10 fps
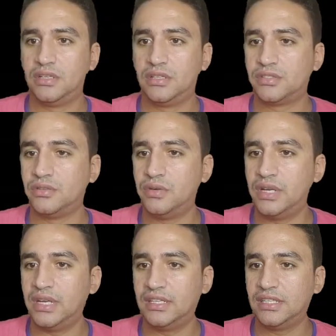So
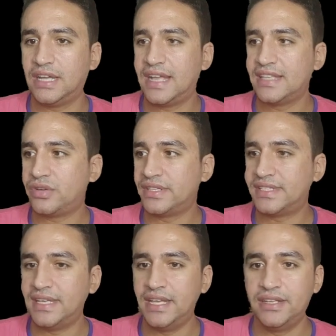as you can
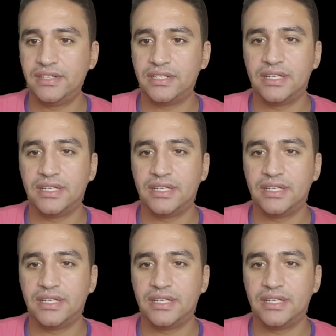see here,